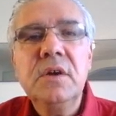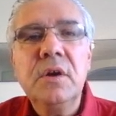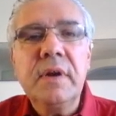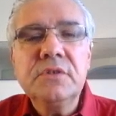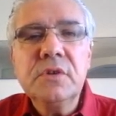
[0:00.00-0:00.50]

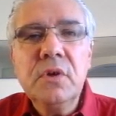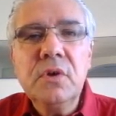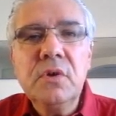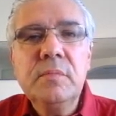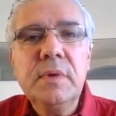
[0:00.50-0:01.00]
around the
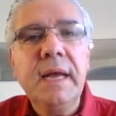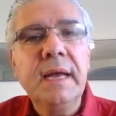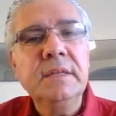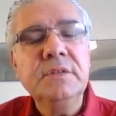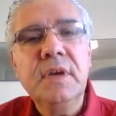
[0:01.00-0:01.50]
globe,
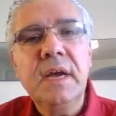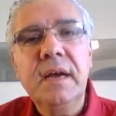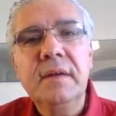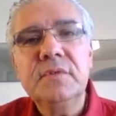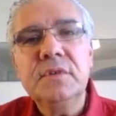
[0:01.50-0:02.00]
and
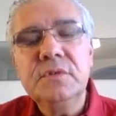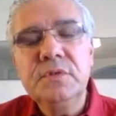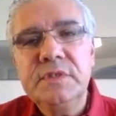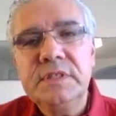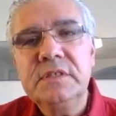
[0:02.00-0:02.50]

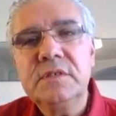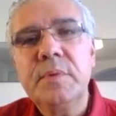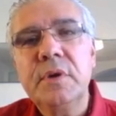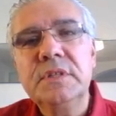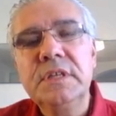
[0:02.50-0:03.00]
you seize
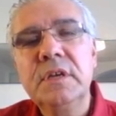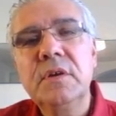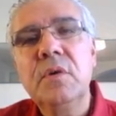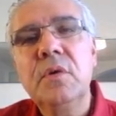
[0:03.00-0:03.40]
upon the